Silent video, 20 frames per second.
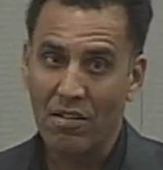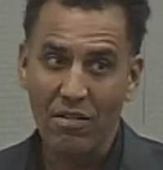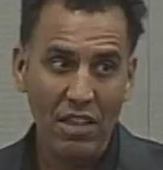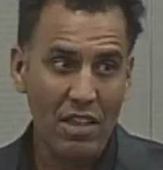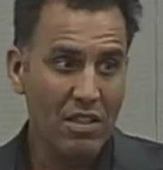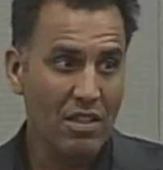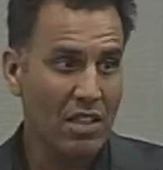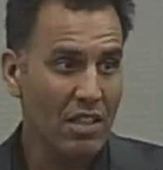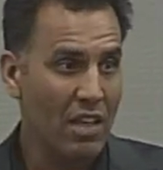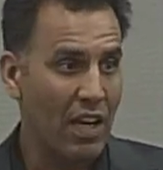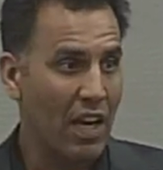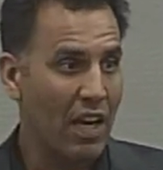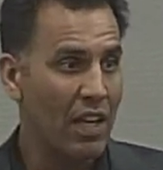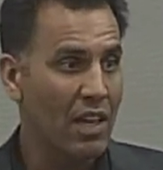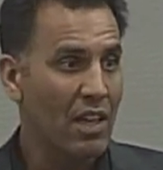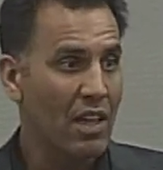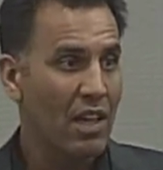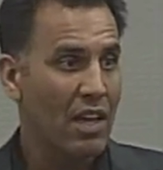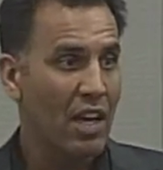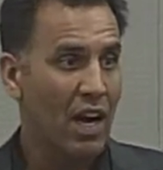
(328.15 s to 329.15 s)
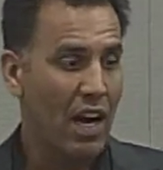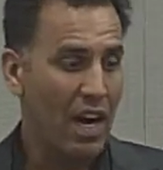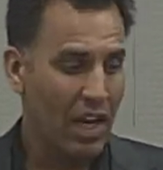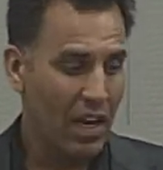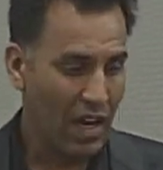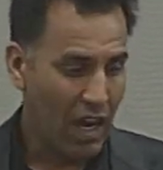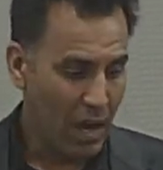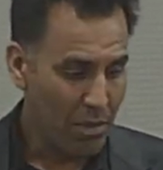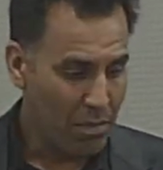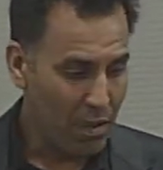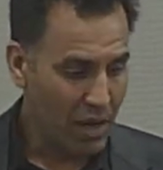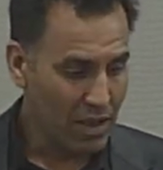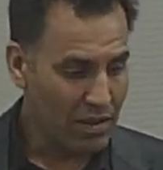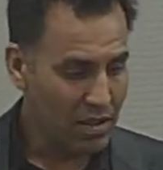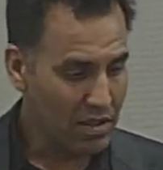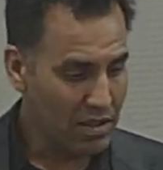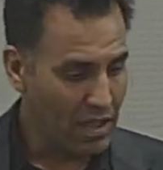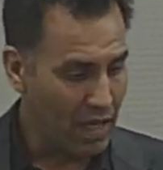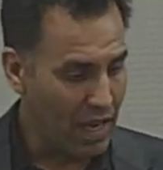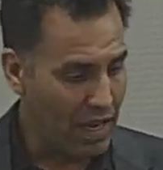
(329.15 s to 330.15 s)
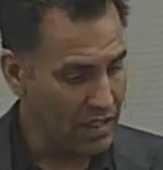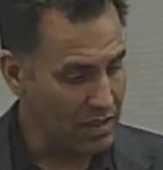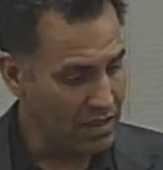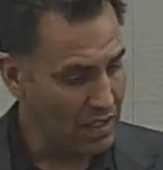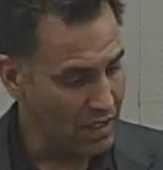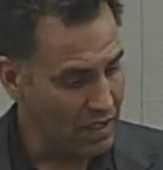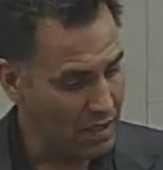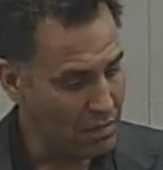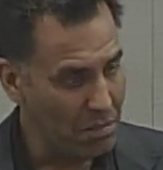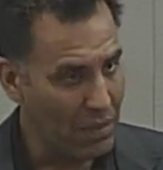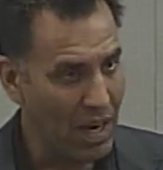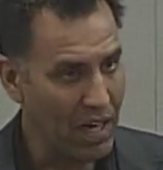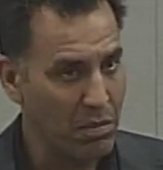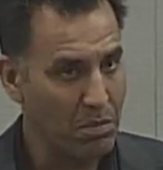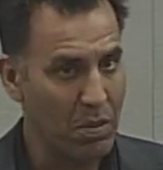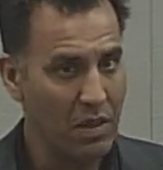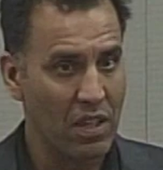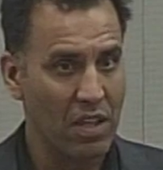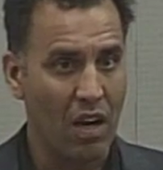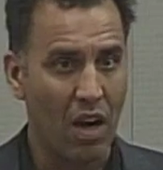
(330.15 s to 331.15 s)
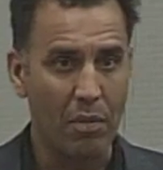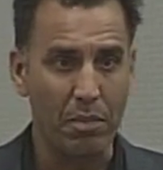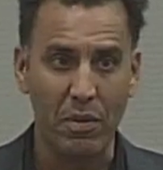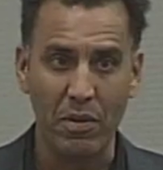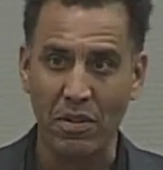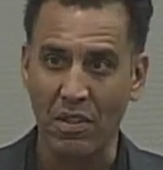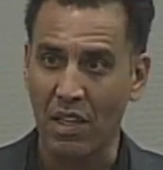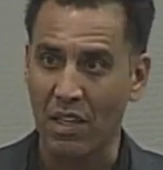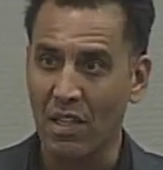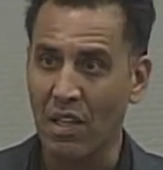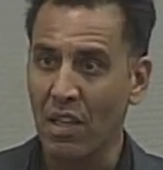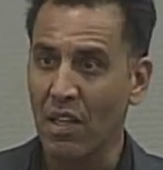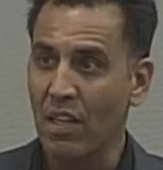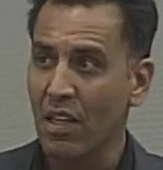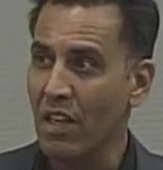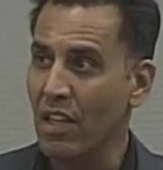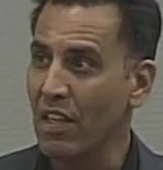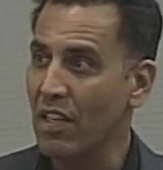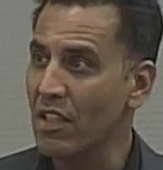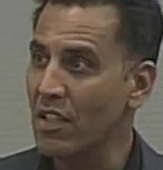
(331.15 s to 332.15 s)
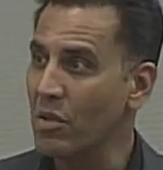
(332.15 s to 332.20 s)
And the reason I hypothesize that it might be the opposite